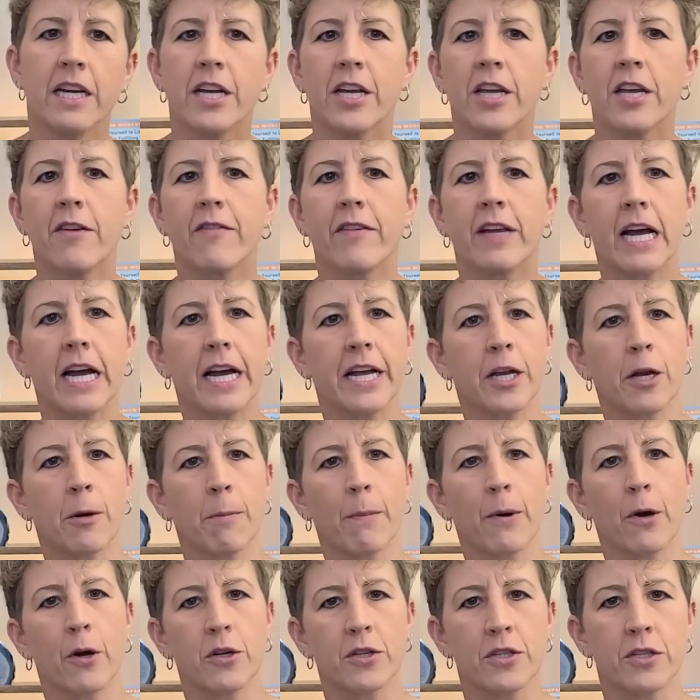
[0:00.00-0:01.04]
You've got your
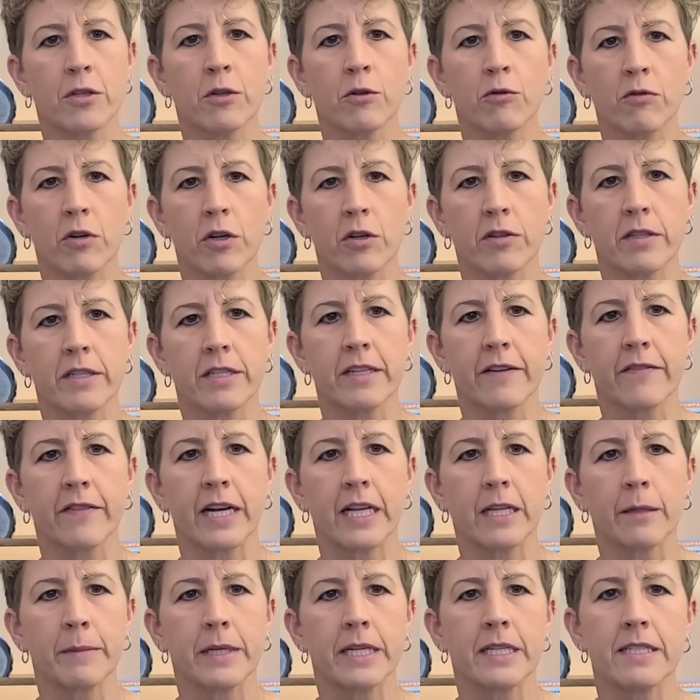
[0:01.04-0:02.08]
personal growth and
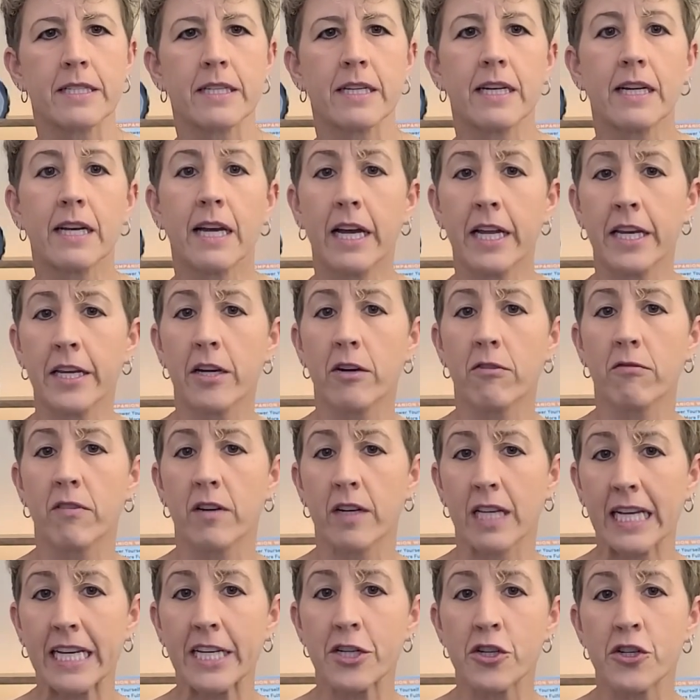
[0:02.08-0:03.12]
development, and your
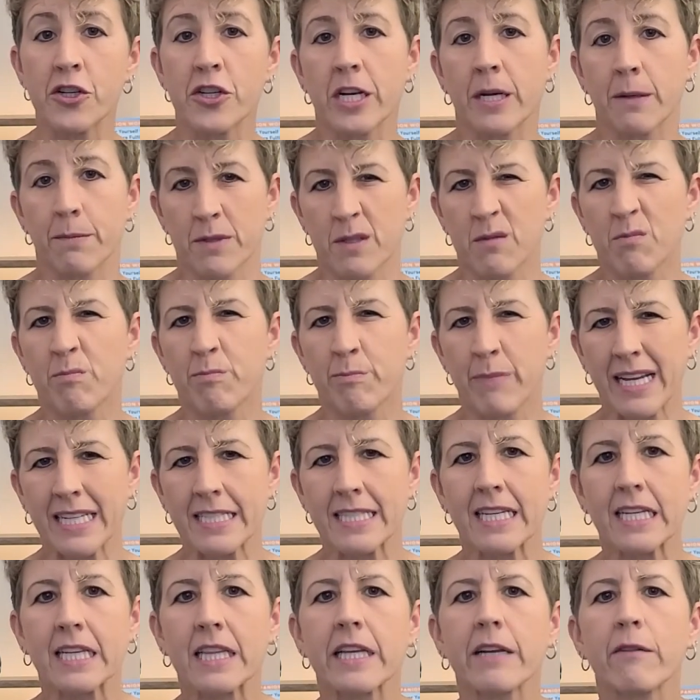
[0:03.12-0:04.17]
relationships,
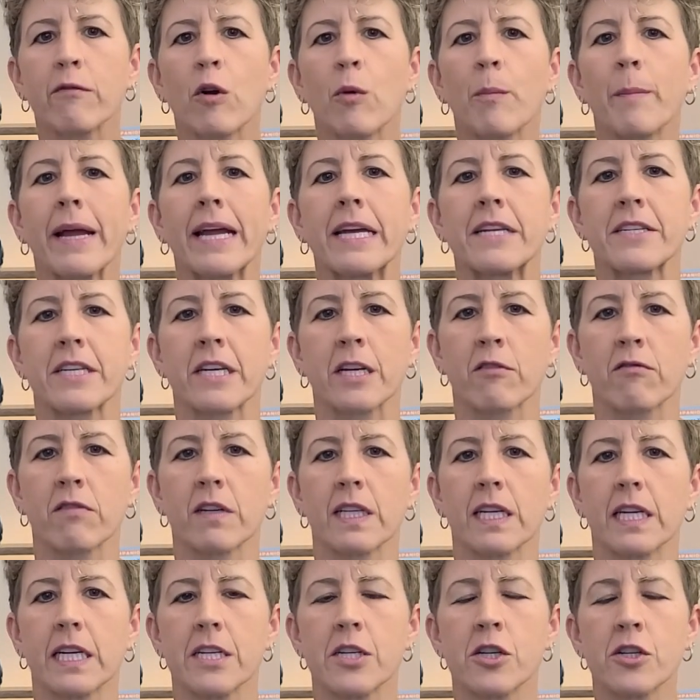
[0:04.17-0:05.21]
basically romantic
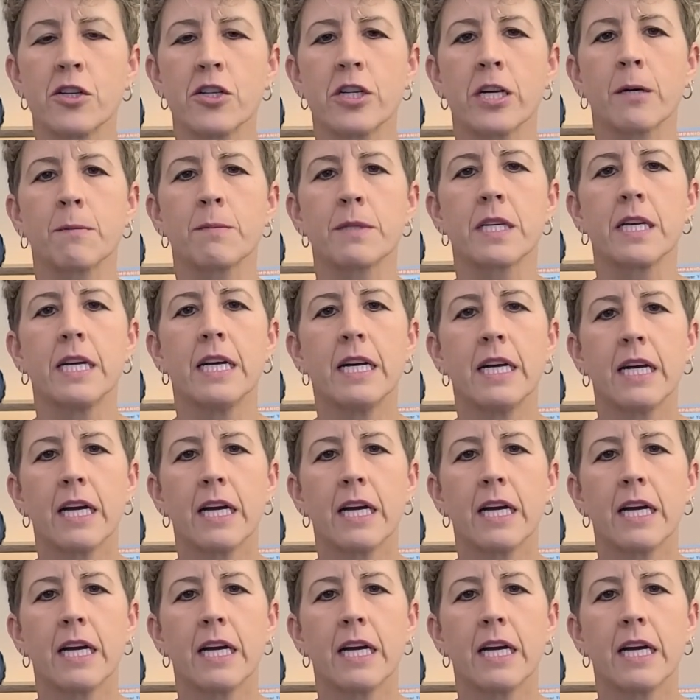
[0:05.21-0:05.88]
relationships.